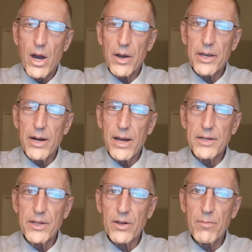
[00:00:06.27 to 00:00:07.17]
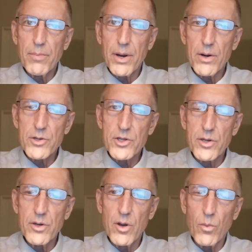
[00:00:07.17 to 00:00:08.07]
Okay, now I did a
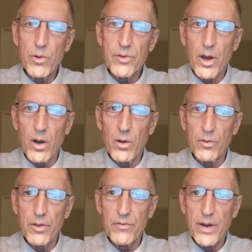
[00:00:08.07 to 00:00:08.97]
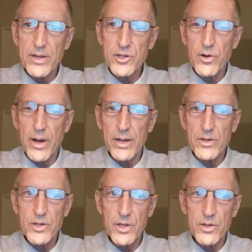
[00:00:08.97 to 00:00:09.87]
comparison with all the
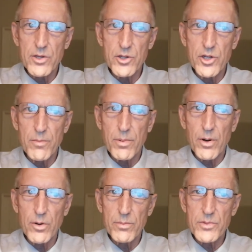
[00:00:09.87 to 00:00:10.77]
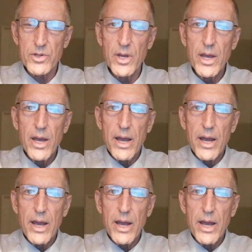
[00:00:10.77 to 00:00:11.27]
fast-track citizenship programs,